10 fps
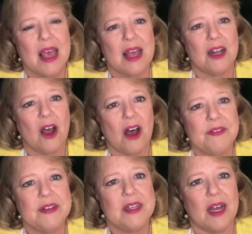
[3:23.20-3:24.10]
And
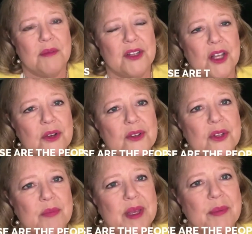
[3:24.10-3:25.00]
oftentimes those are
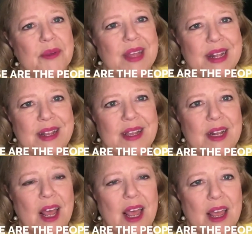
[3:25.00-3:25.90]
the people that
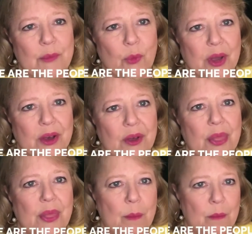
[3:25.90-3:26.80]
need a will
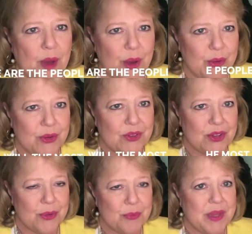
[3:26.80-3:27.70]
the
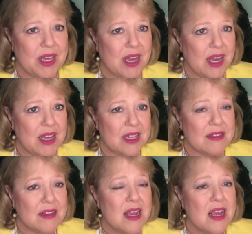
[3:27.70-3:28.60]
most,
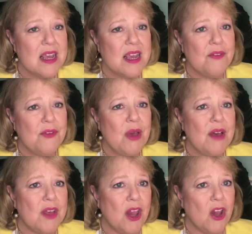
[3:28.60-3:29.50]
because if you
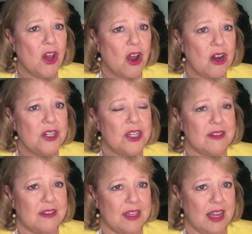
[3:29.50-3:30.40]
have a large
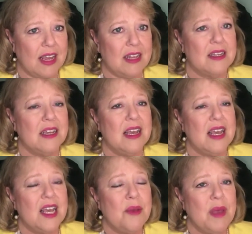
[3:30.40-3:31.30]
estate,
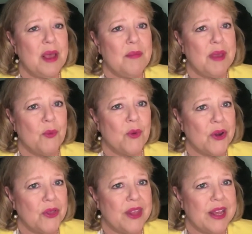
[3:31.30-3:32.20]
it may be
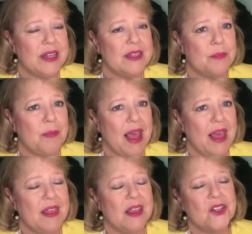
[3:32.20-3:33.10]
worth it to
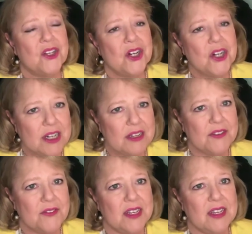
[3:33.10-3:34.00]
pay the attorney's
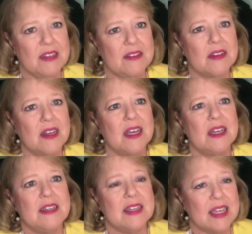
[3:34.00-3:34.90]
fees
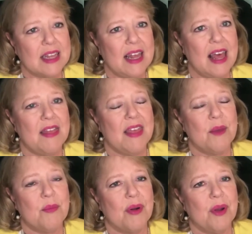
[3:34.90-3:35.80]
to get that
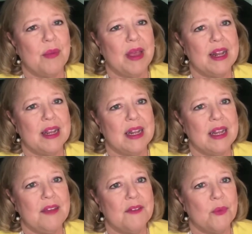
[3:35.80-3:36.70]
thing probated
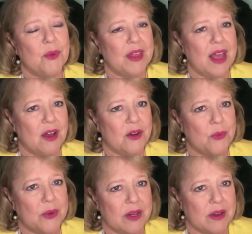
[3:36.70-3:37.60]
even without a
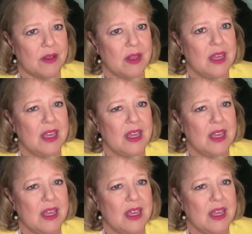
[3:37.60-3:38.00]
will.